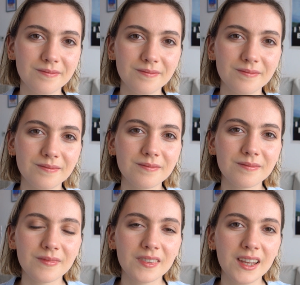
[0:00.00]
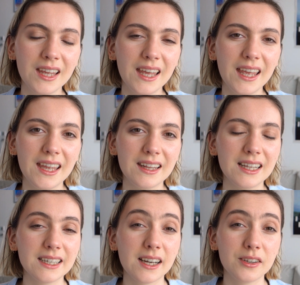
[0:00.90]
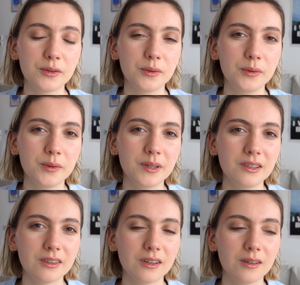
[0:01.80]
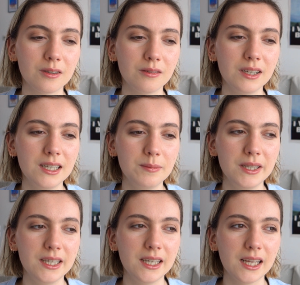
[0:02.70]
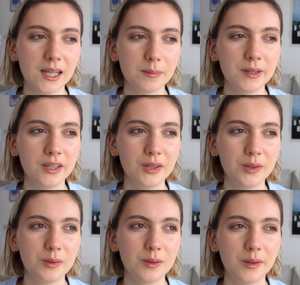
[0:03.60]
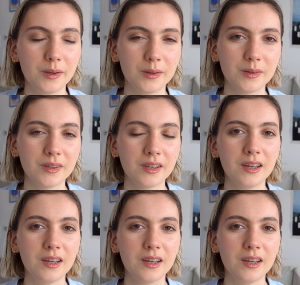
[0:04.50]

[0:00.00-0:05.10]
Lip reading: Mm-hmm. And like I told you, it's gonna really be helping you learn